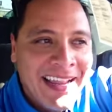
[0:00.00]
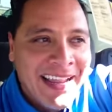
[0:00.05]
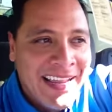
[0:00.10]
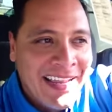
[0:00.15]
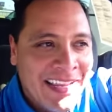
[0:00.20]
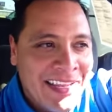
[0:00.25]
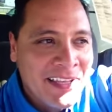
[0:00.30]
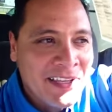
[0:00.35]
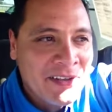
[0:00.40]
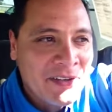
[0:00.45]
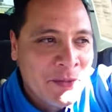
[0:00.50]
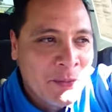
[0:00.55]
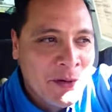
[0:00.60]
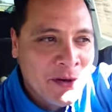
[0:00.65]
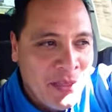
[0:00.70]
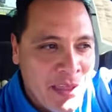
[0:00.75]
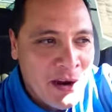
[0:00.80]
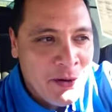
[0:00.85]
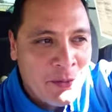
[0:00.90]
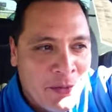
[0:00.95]
and
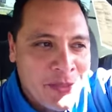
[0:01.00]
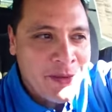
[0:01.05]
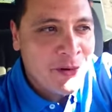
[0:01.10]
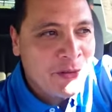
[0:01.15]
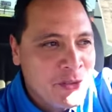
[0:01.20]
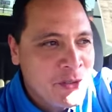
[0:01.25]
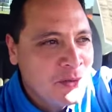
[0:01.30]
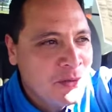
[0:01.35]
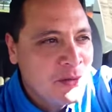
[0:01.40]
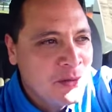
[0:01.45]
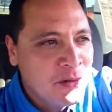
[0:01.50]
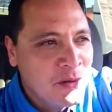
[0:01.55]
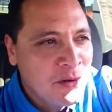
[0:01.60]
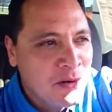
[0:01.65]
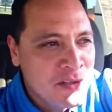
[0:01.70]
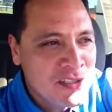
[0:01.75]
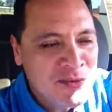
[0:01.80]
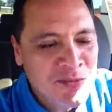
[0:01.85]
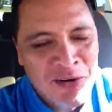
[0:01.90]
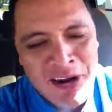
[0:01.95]
we're there with our two little
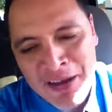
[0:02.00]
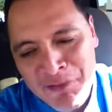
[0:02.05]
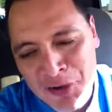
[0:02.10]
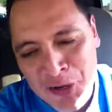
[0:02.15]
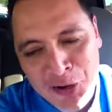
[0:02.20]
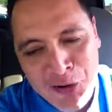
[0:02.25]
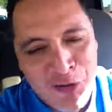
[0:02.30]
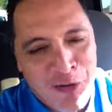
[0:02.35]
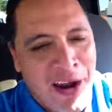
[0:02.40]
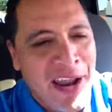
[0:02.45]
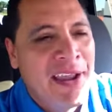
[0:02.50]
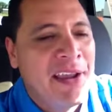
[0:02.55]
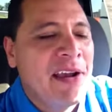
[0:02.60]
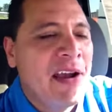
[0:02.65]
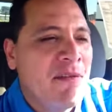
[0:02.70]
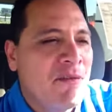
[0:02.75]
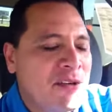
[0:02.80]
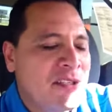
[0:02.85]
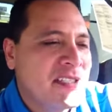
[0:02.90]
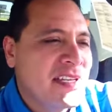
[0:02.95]
girls, and we're having a great
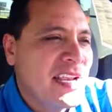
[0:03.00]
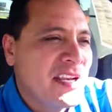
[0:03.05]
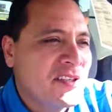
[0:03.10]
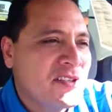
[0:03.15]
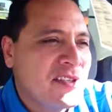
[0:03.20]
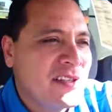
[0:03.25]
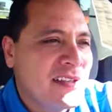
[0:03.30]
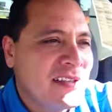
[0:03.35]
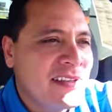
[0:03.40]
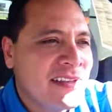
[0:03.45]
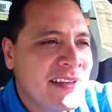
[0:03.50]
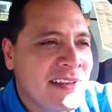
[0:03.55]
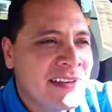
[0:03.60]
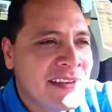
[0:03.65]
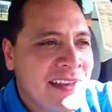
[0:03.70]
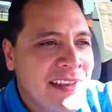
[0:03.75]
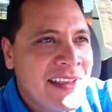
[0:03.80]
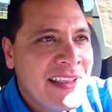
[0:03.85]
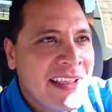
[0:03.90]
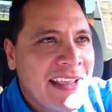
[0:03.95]
conversation,
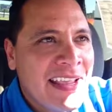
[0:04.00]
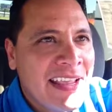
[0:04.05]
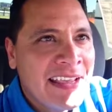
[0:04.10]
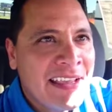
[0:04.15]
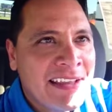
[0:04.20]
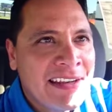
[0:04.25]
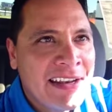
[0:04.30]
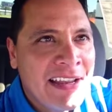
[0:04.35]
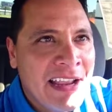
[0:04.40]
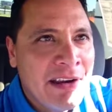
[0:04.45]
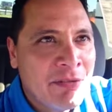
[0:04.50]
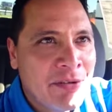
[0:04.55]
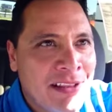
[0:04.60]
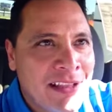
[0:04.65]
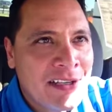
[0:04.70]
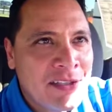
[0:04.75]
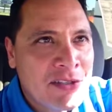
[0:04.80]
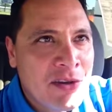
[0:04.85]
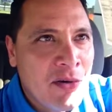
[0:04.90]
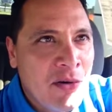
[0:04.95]
and and
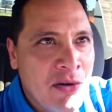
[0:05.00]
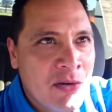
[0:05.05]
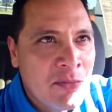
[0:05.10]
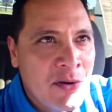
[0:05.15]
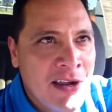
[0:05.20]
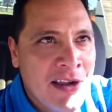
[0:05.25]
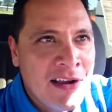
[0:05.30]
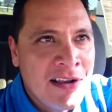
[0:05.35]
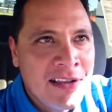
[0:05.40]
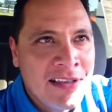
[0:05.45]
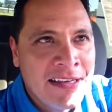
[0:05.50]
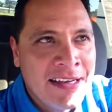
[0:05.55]
everything's going well.